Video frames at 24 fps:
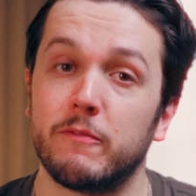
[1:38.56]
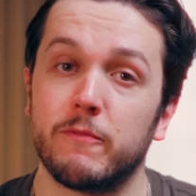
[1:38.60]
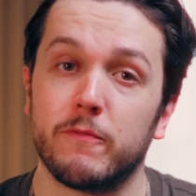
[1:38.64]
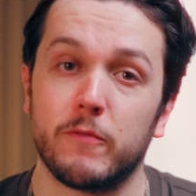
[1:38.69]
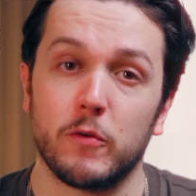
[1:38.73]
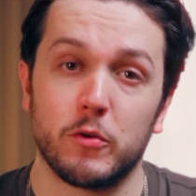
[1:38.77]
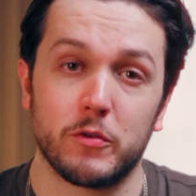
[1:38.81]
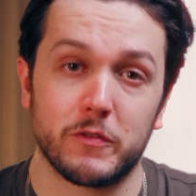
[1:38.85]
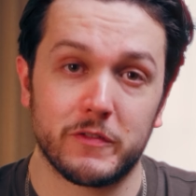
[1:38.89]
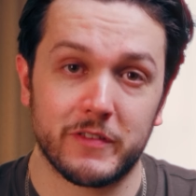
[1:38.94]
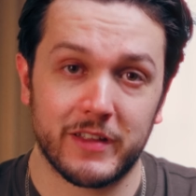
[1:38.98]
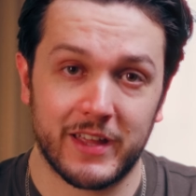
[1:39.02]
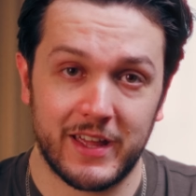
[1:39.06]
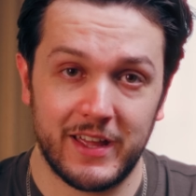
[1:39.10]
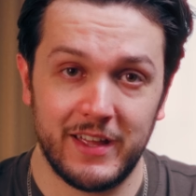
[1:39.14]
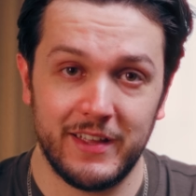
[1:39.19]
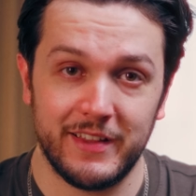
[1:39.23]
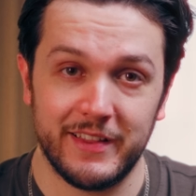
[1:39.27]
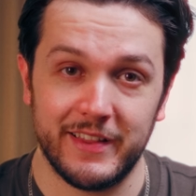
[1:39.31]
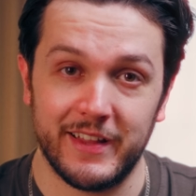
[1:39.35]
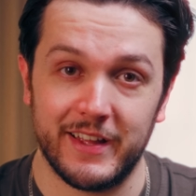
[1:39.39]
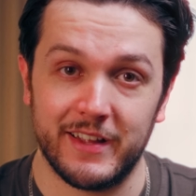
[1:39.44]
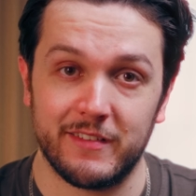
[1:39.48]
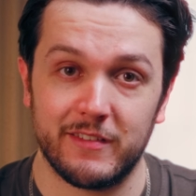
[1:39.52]
first
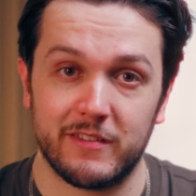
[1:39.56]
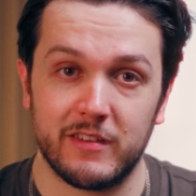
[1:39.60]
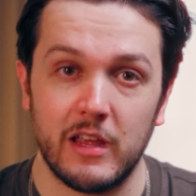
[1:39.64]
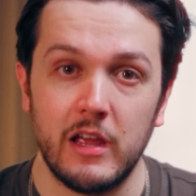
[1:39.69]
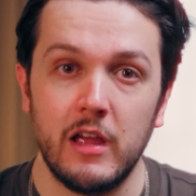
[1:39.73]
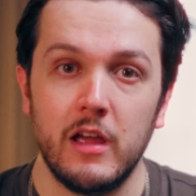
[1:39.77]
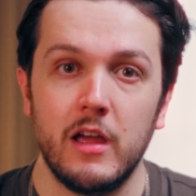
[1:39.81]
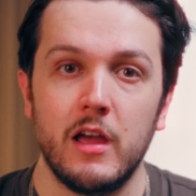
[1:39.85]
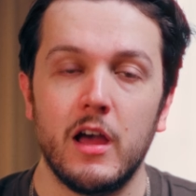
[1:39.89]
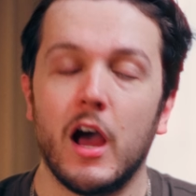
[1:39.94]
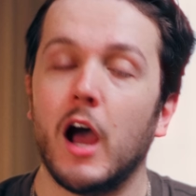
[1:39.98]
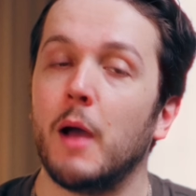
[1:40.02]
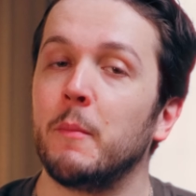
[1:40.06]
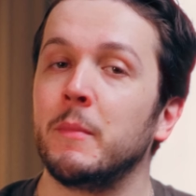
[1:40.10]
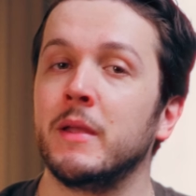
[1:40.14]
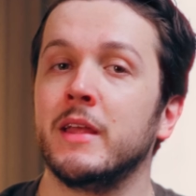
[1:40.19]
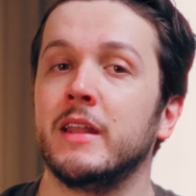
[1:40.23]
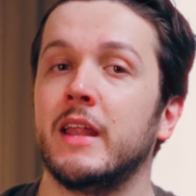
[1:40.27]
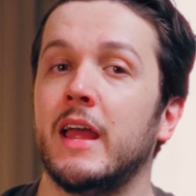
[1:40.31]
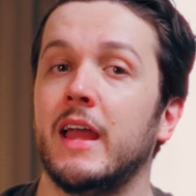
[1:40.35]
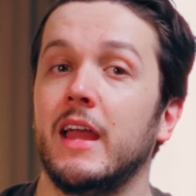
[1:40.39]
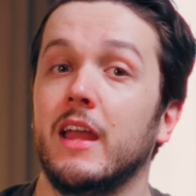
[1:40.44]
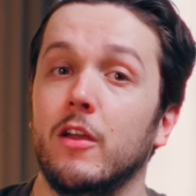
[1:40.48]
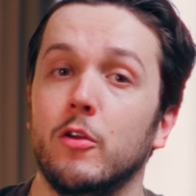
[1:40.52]
kit lens. I
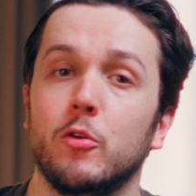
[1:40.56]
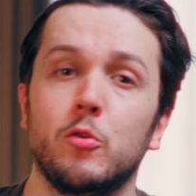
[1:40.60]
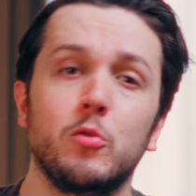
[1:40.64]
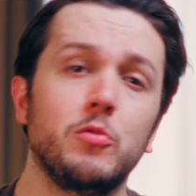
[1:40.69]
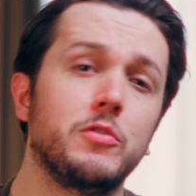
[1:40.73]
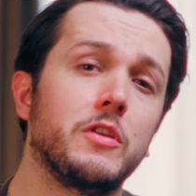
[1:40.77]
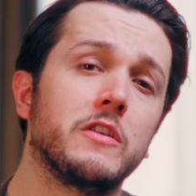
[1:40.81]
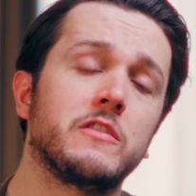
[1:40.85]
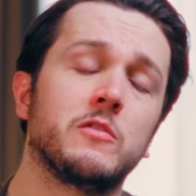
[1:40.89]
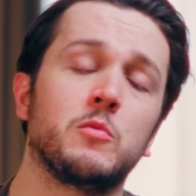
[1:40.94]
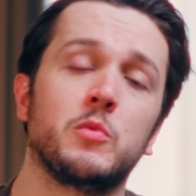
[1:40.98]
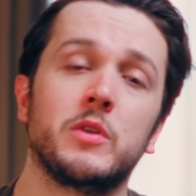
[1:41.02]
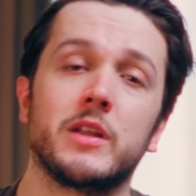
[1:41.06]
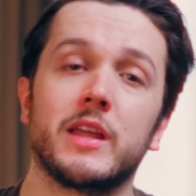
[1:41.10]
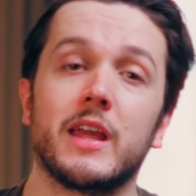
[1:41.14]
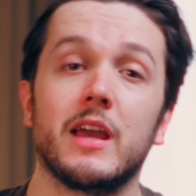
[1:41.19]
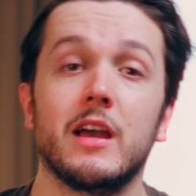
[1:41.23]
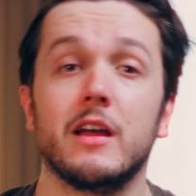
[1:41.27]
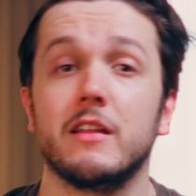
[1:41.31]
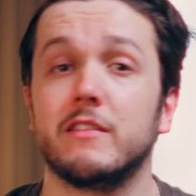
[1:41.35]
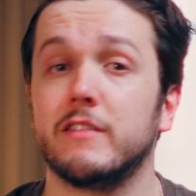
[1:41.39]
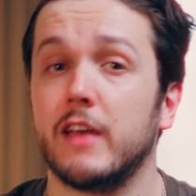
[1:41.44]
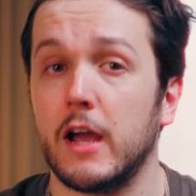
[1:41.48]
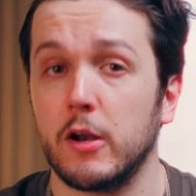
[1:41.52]
mean, hey, who doesn't want to
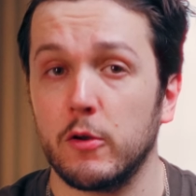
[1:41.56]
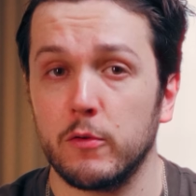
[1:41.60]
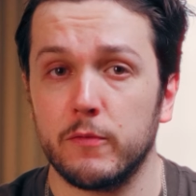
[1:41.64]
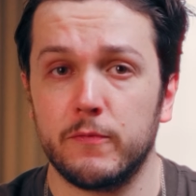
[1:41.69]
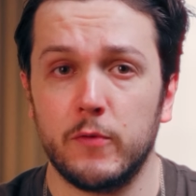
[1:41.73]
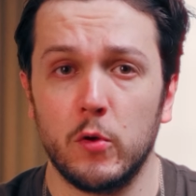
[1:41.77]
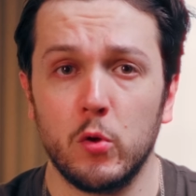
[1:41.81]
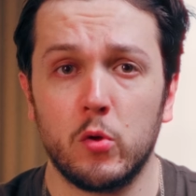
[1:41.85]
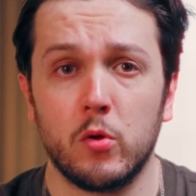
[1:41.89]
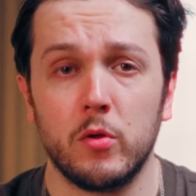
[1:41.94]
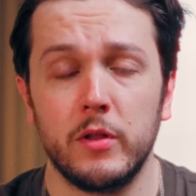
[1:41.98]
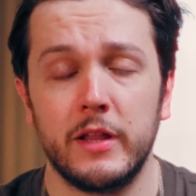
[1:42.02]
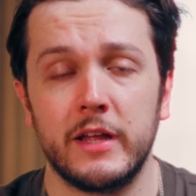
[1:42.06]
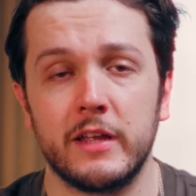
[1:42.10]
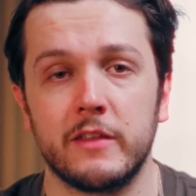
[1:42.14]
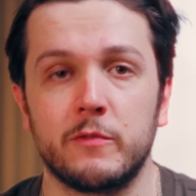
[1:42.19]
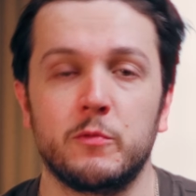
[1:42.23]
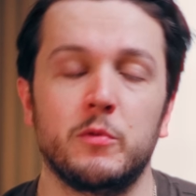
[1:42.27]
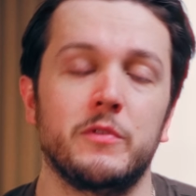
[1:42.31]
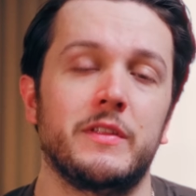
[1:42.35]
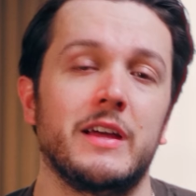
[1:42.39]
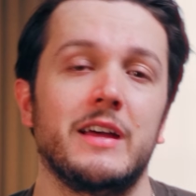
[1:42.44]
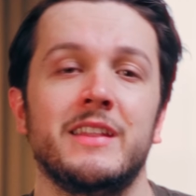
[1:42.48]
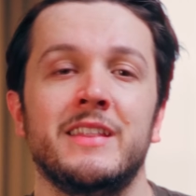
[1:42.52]
get a tighter focal length
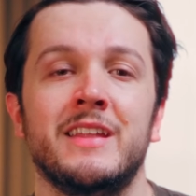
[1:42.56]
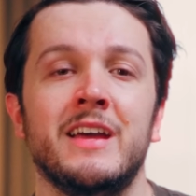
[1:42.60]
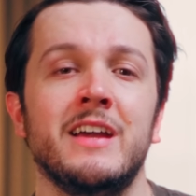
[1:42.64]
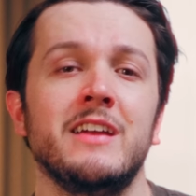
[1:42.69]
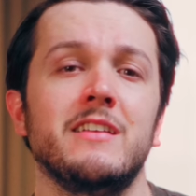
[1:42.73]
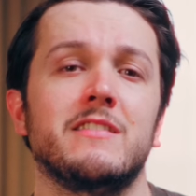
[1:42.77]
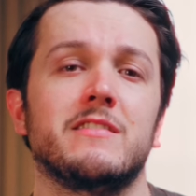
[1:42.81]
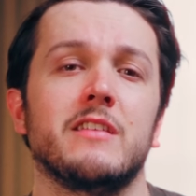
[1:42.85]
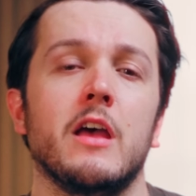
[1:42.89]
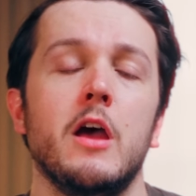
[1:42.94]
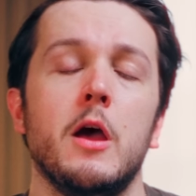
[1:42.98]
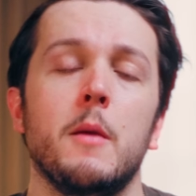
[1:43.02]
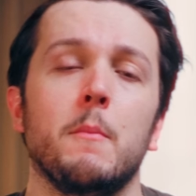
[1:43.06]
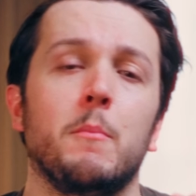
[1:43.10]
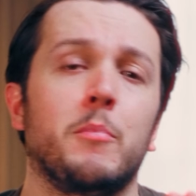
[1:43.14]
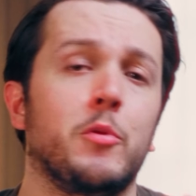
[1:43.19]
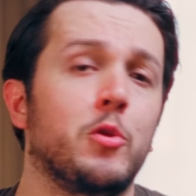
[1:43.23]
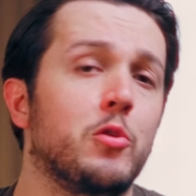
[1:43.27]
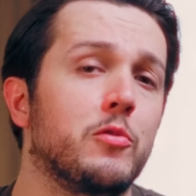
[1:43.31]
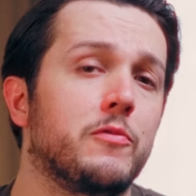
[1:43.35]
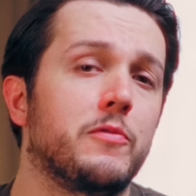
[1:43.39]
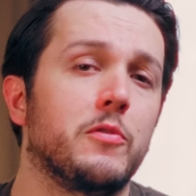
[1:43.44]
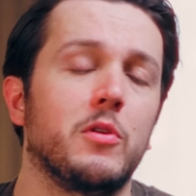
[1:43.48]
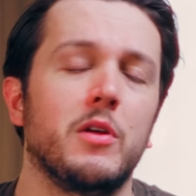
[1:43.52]
with that nice,
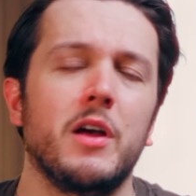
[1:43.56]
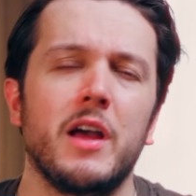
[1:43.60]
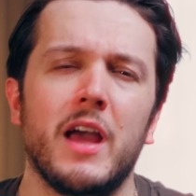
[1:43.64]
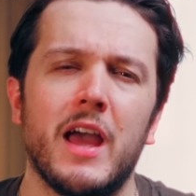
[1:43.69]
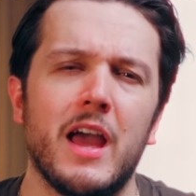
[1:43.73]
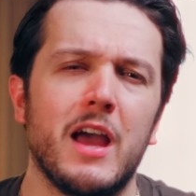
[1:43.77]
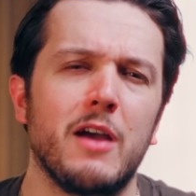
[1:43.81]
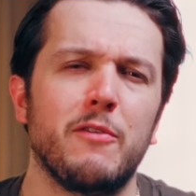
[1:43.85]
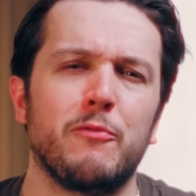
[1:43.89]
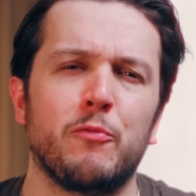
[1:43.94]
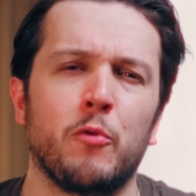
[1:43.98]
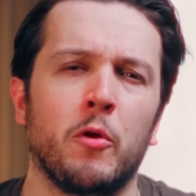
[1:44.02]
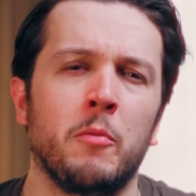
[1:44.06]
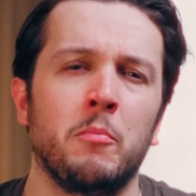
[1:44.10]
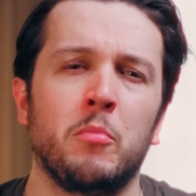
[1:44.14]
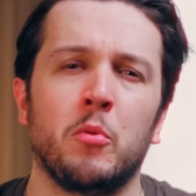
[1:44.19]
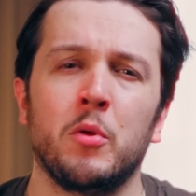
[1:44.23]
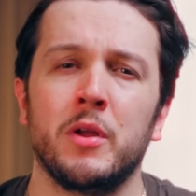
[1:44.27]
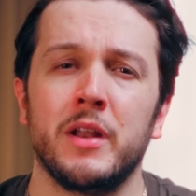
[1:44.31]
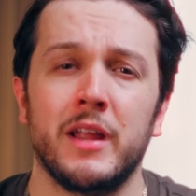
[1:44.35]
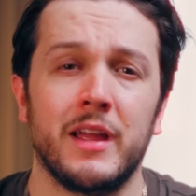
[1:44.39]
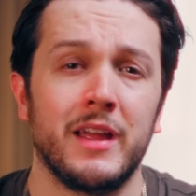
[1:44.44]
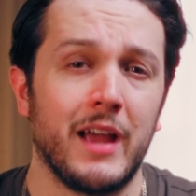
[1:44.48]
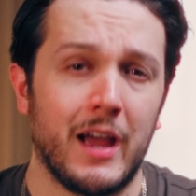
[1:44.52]
beautiful
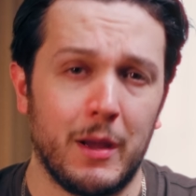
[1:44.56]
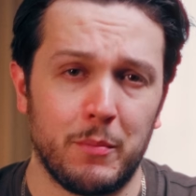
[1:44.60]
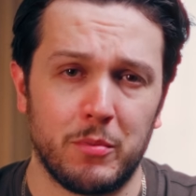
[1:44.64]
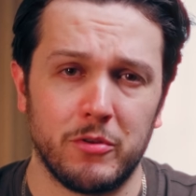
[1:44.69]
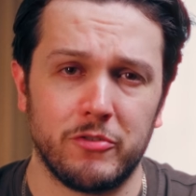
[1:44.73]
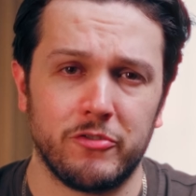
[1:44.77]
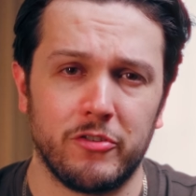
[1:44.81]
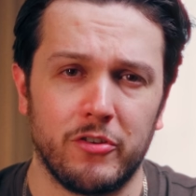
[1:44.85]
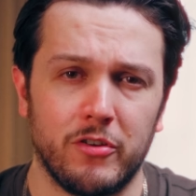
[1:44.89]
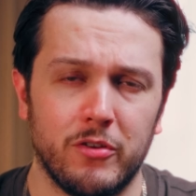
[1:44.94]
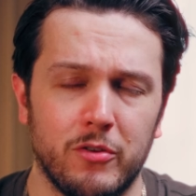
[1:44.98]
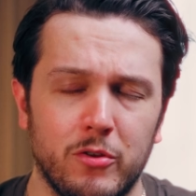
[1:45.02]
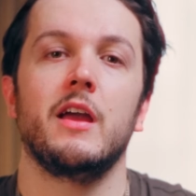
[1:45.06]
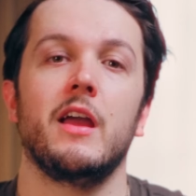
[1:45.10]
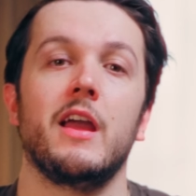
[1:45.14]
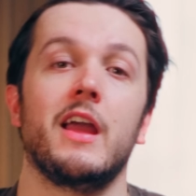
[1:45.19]
f1.8 aperture?